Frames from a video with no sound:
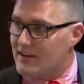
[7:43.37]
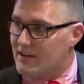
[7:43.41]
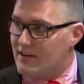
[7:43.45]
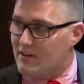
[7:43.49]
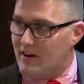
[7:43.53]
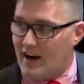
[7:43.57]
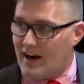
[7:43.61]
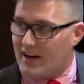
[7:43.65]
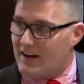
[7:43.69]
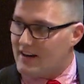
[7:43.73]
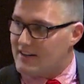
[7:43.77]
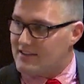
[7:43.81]

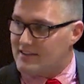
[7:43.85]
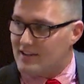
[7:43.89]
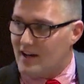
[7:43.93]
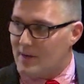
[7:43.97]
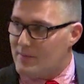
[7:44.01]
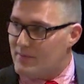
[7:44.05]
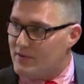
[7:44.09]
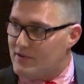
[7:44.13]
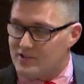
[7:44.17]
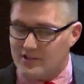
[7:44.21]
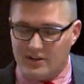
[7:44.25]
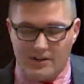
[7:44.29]
cracking us
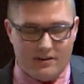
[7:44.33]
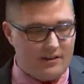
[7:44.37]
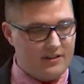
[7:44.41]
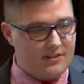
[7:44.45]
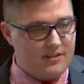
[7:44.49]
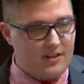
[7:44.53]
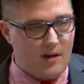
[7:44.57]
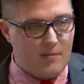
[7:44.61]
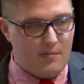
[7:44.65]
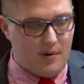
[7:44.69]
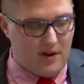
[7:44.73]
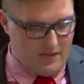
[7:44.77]
up and cheering
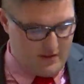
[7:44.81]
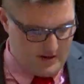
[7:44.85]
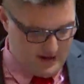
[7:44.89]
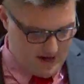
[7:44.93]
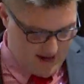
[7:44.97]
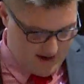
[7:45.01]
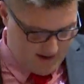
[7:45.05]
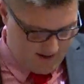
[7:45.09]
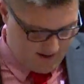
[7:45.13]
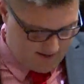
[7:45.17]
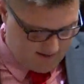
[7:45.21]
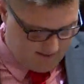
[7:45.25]
us up every
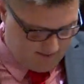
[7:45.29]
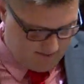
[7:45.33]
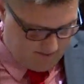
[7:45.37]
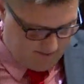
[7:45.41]
day.